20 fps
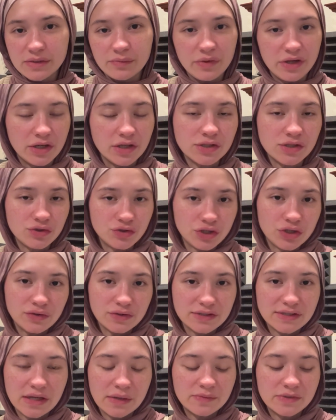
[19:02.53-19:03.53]
because you chose
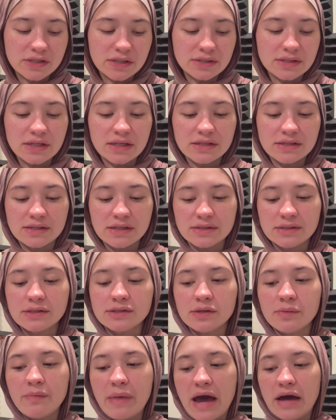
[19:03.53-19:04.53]
substances. This is
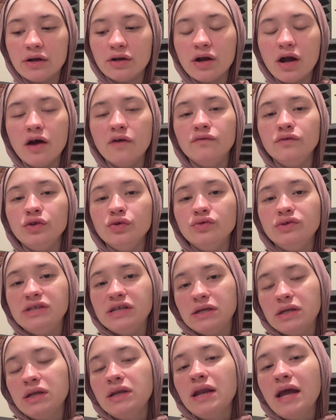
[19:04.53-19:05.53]
a matter of you
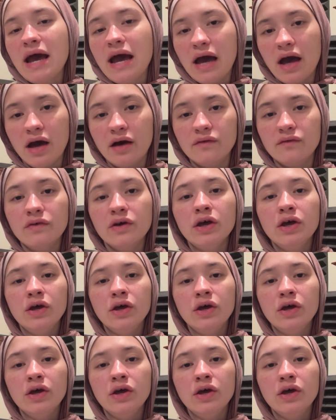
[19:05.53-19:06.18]
didn't have